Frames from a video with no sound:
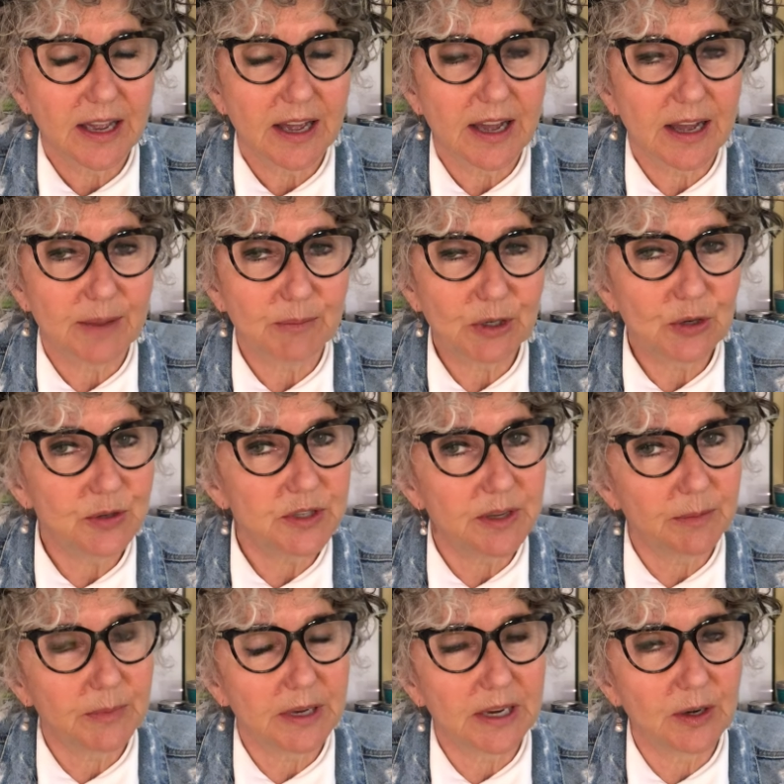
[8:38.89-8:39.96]
um, used
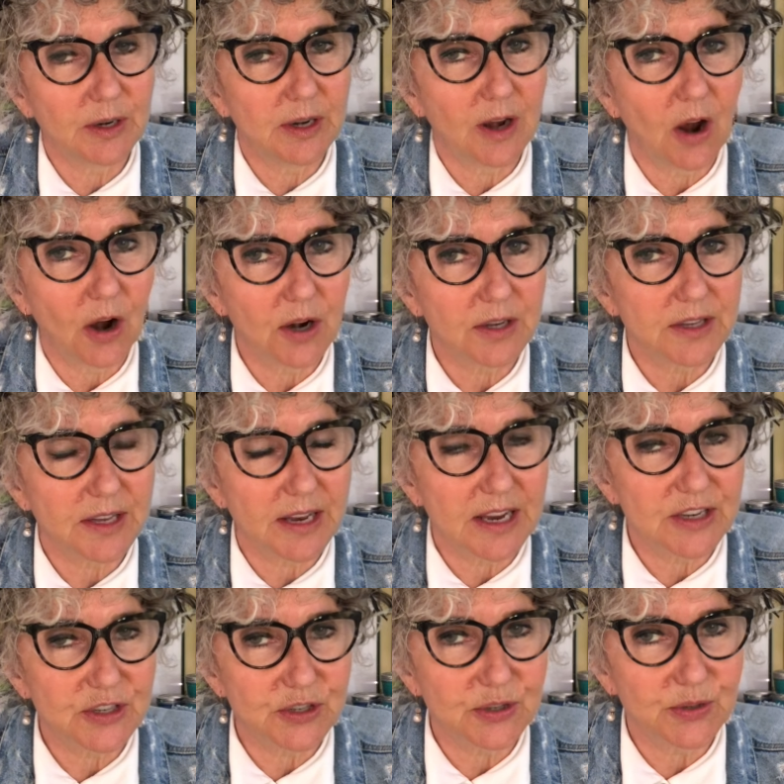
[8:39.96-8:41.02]
them in art that I
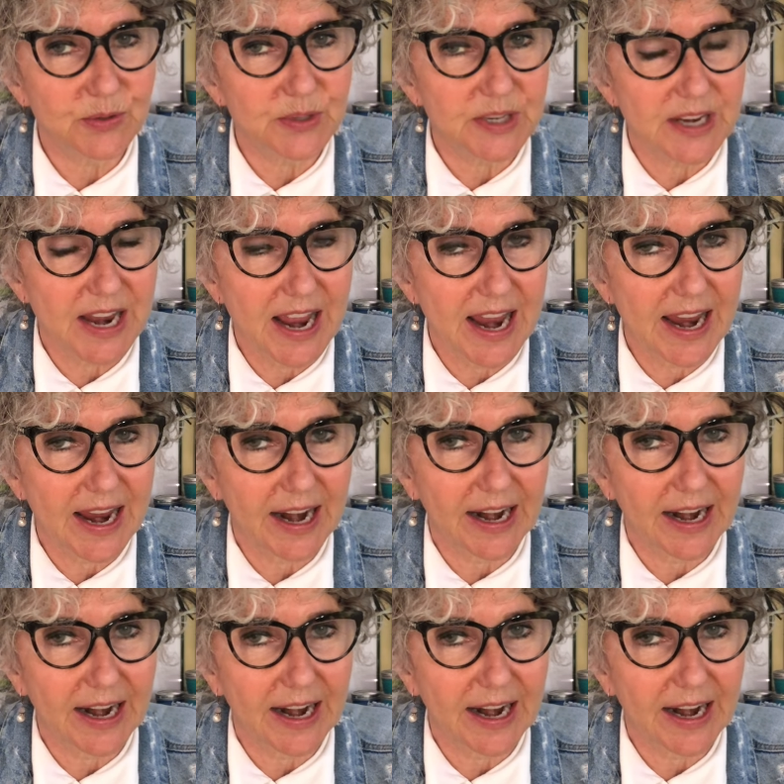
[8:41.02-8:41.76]
do today.